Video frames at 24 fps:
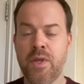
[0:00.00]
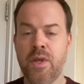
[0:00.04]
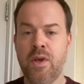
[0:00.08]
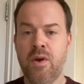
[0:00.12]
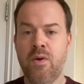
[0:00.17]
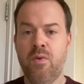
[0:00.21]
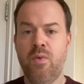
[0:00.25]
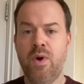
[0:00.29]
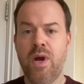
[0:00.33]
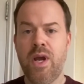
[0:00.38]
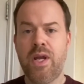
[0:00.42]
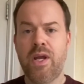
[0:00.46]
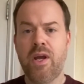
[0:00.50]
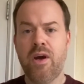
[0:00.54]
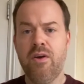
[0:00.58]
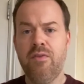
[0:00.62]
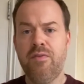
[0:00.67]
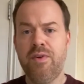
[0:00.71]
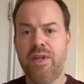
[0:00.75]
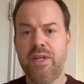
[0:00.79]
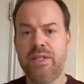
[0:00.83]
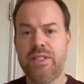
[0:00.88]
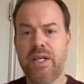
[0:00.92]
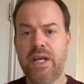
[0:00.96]
Where
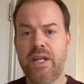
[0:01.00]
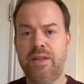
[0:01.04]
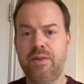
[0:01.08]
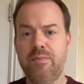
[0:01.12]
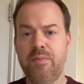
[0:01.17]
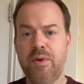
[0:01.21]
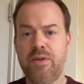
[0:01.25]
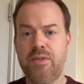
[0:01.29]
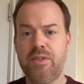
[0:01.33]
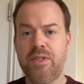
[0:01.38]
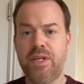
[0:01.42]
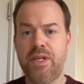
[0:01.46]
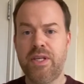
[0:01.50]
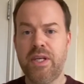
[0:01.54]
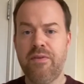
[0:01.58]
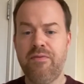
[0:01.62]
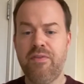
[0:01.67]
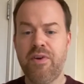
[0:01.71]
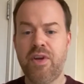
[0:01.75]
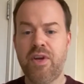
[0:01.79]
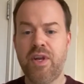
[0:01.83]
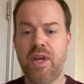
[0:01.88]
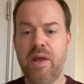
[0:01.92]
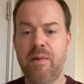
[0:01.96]
COVID has had the most
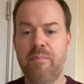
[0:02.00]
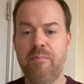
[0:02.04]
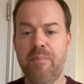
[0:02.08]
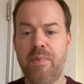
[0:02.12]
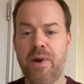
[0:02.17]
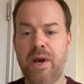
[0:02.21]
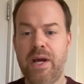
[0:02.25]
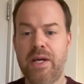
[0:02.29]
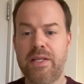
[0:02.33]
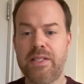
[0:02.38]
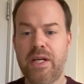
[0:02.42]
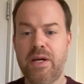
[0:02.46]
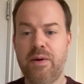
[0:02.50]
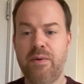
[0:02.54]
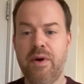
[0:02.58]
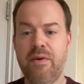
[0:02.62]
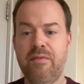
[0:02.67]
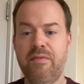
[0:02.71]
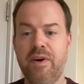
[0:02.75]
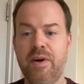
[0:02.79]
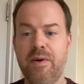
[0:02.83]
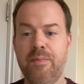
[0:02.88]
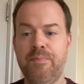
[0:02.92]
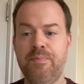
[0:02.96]
significant impact,
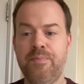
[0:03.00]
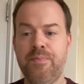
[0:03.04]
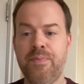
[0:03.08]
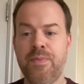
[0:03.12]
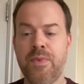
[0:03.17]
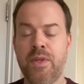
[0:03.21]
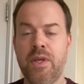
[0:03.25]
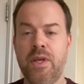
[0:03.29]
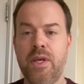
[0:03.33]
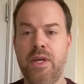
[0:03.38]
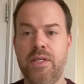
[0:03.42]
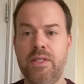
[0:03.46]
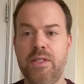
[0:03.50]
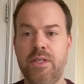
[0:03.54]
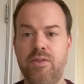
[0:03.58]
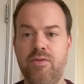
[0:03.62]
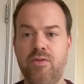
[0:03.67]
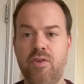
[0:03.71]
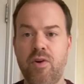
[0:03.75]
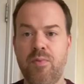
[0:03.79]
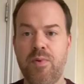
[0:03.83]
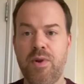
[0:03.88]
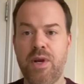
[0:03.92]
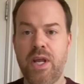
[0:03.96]
however, is the
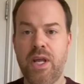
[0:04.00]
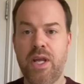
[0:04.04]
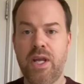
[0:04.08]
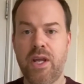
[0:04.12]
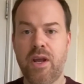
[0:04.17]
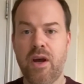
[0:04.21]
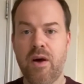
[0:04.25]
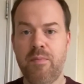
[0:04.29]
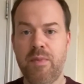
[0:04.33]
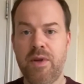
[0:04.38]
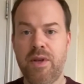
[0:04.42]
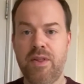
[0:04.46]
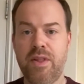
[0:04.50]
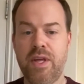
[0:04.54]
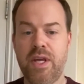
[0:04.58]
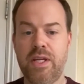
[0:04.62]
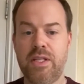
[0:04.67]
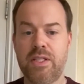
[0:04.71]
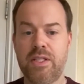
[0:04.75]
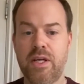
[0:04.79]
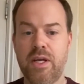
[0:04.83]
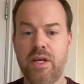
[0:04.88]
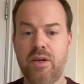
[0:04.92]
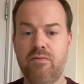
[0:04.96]
drop in income in
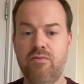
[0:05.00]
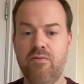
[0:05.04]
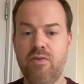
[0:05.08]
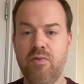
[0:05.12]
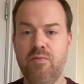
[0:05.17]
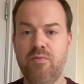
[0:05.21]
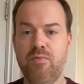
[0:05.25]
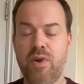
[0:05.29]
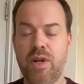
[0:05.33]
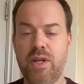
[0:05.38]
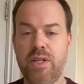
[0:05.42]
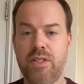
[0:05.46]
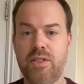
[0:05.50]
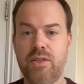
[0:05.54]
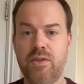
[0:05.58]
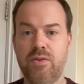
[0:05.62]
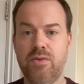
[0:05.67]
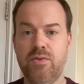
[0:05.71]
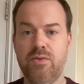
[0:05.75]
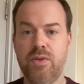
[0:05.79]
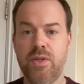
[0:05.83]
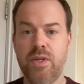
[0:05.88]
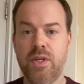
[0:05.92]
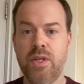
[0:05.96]
things like room
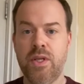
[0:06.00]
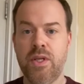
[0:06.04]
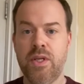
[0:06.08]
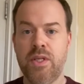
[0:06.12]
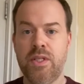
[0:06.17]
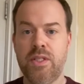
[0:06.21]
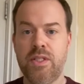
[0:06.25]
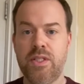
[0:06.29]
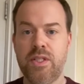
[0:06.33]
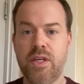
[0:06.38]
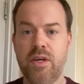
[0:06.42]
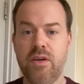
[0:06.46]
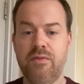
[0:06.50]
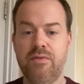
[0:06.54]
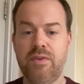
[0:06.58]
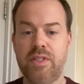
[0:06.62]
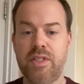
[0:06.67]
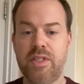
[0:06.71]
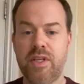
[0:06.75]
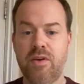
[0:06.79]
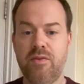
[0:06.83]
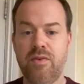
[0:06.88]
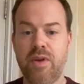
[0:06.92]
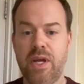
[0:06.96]
rental, service
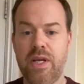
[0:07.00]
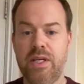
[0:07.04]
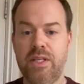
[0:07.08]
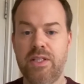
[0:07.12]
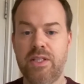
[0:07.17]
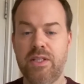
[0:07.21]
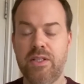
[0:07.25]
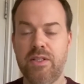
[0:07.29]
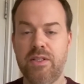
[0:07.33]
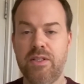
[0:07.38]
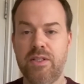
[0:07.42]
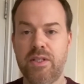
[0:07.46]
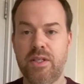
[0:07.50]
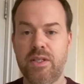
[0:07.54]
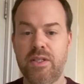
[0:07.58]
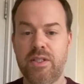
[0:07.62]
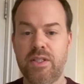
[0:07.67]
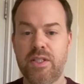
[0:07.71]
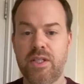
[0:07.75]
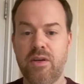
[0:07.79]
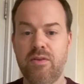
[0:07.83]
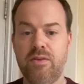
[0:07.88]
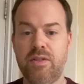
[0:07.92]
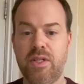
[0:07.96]
donations and
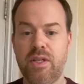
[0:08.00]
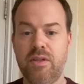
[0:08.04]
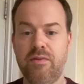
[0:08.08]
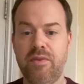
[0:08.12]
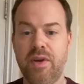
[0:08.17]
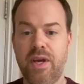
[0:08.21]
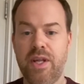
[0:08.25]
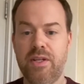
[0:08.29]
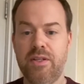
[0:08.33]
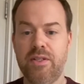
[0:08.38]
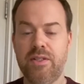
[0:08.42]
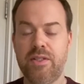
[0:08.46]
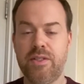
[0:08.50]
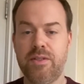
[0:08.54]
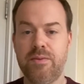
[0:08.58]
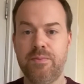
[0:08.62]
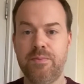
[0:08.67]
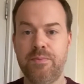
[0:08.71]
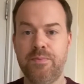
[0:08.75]
social events.